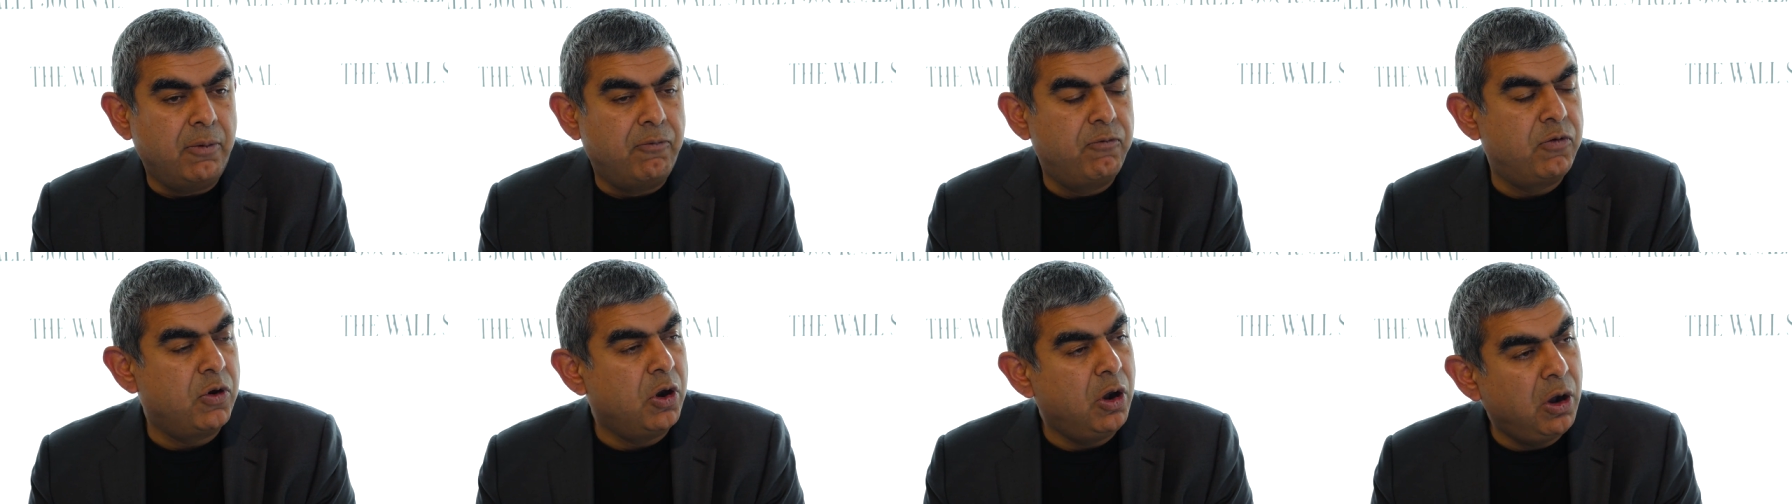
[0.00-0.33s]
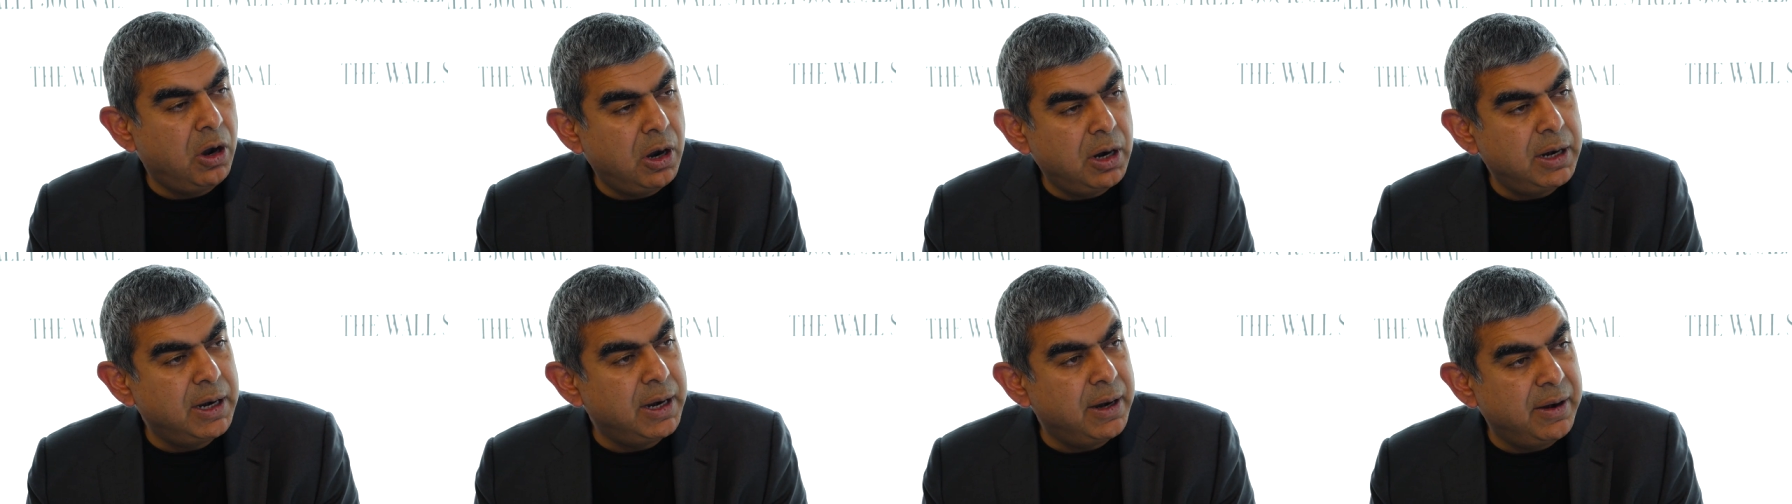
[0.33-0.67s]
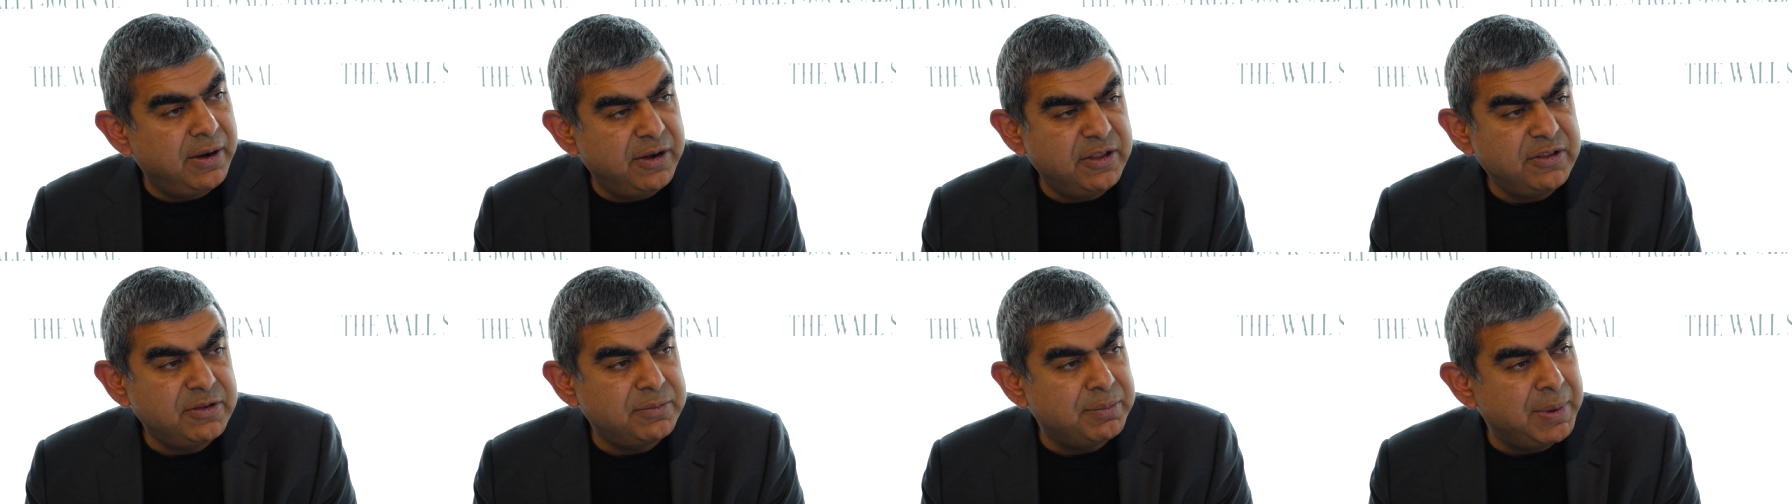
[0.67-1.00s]
fraud
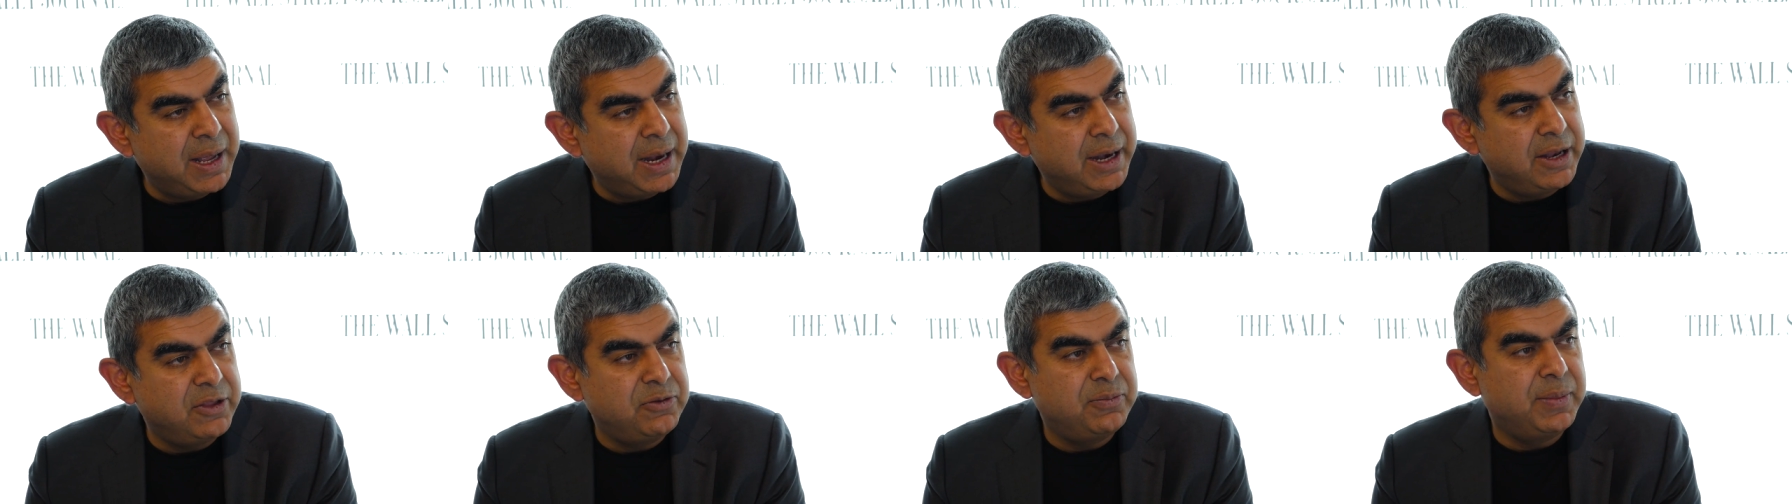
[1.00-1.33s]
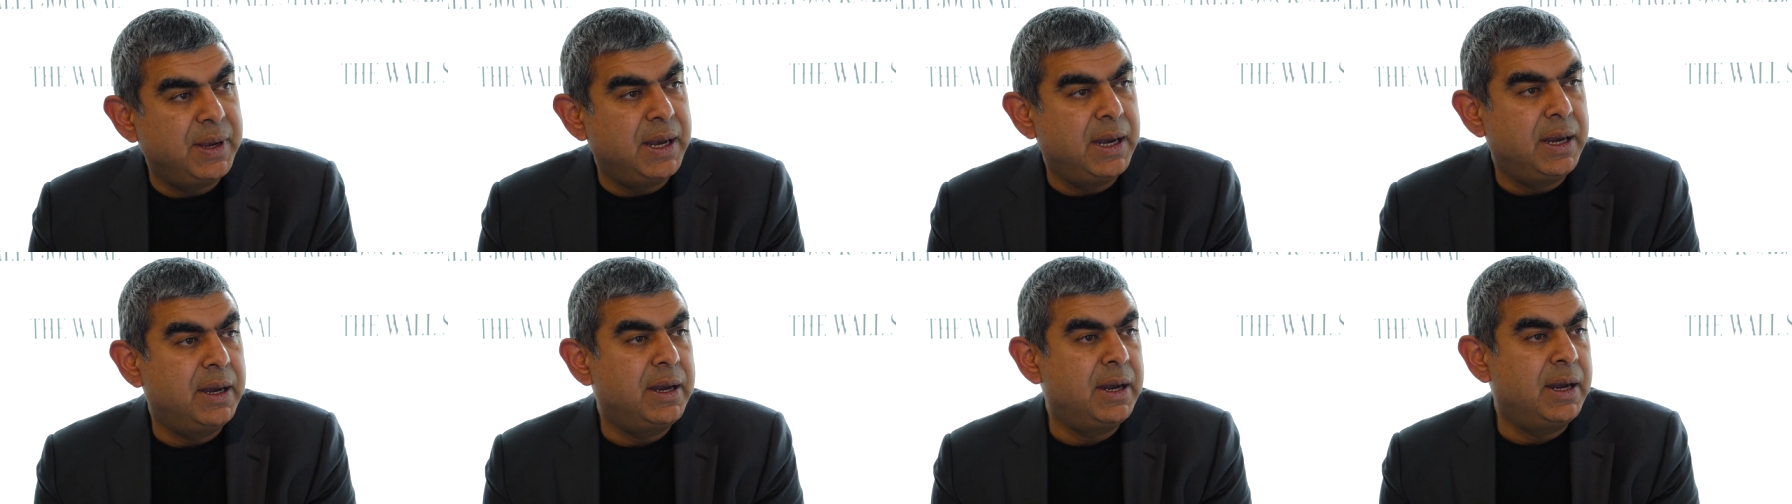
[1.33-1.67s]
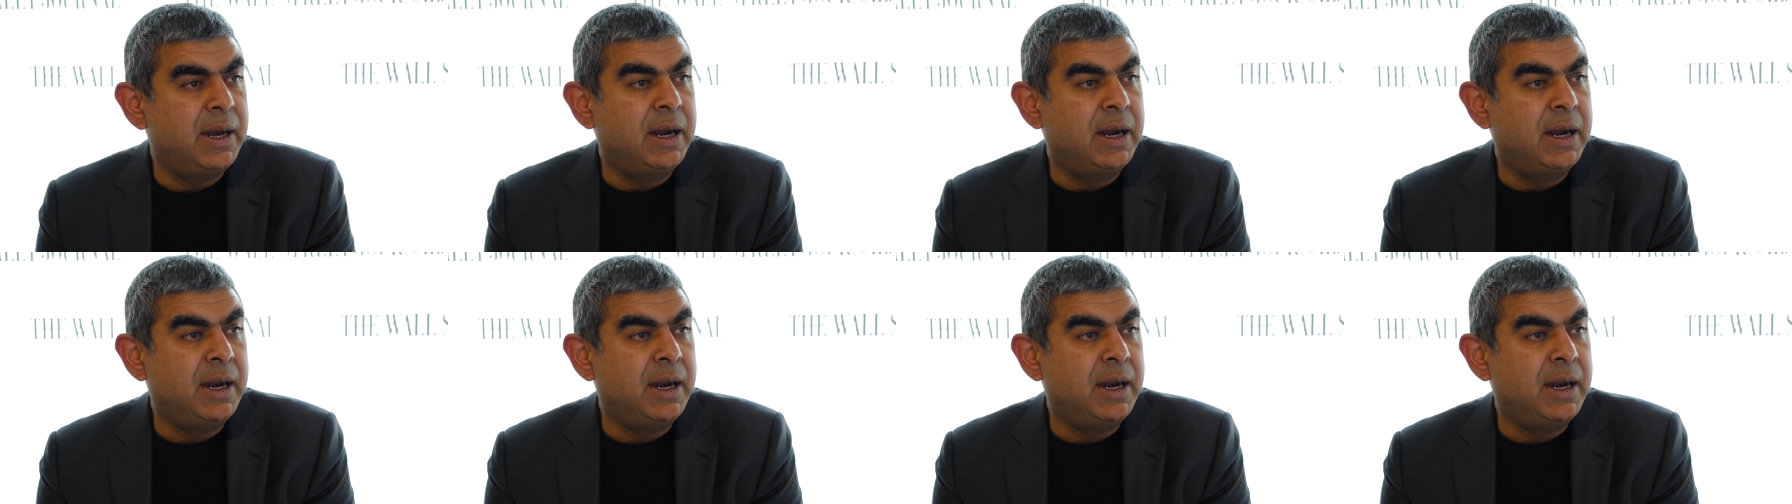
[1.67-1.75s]
and risk management, and